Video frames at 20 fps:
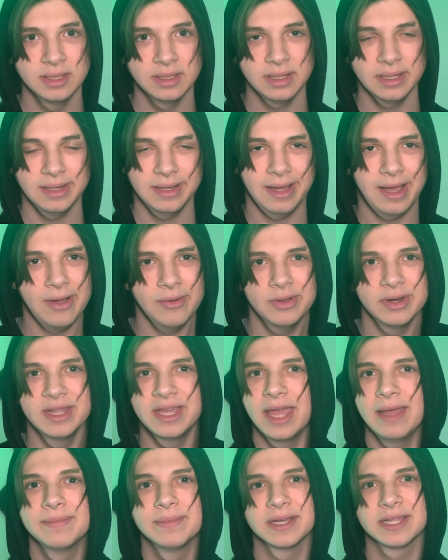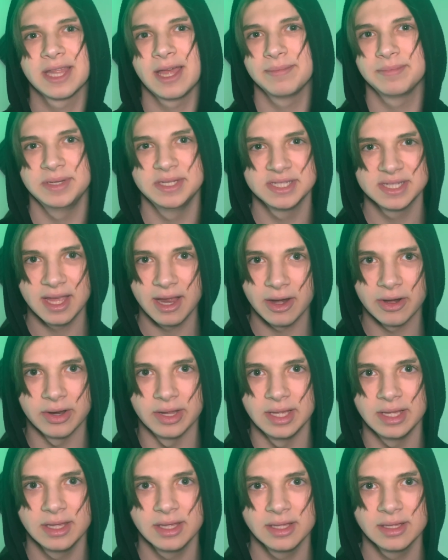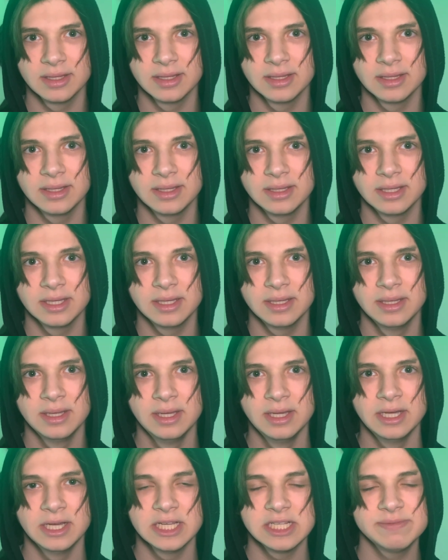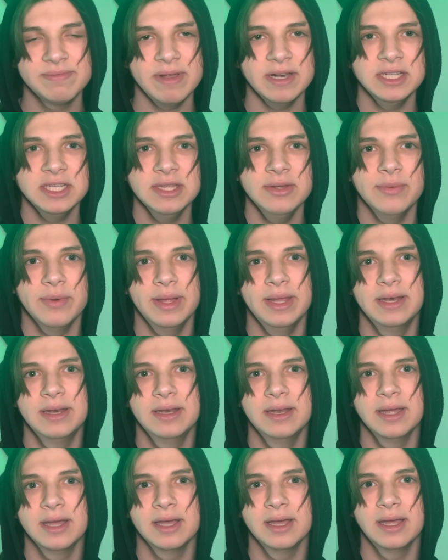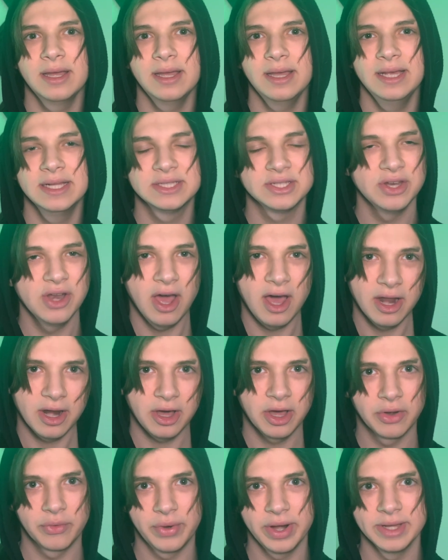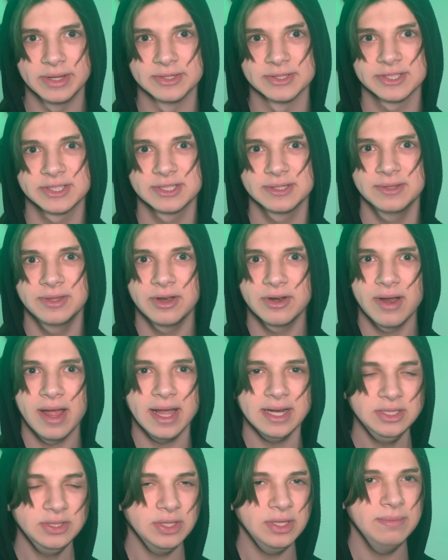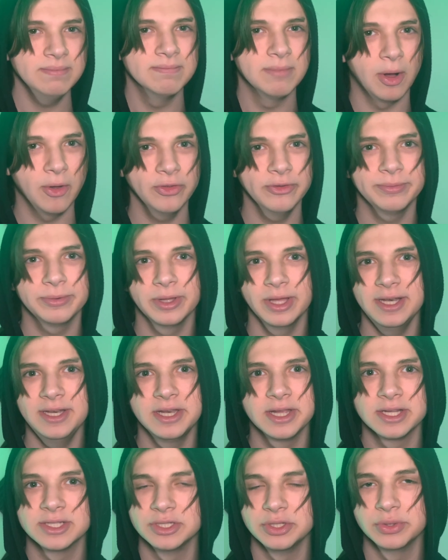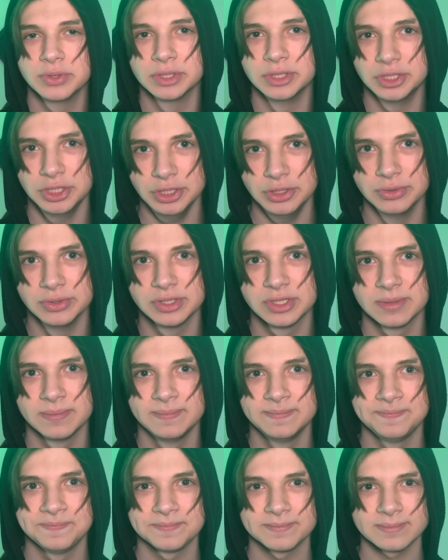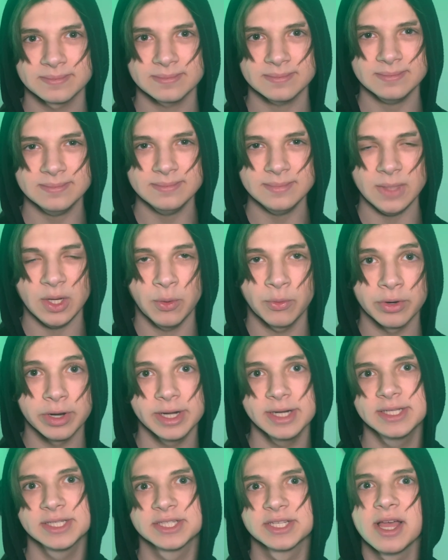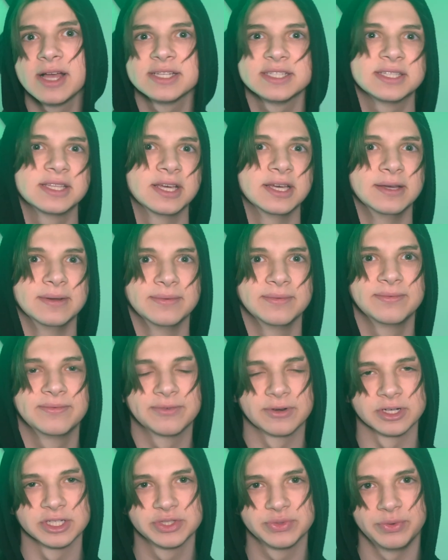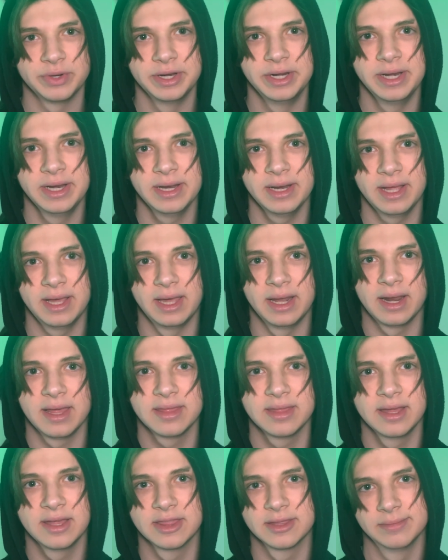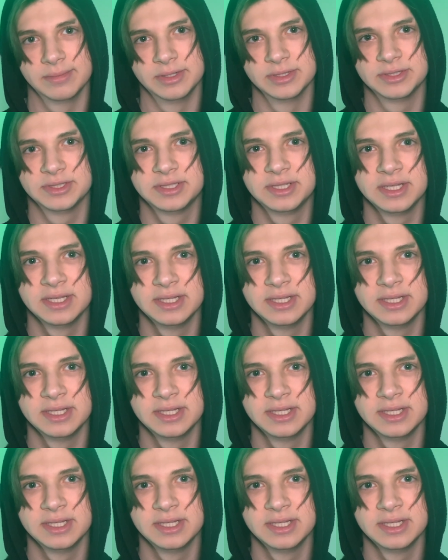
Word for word: How could a game like that be scary? Especially when it's not on Rails. There are actually multiple endings you can choose. We're going to discuss the first one, and I think the most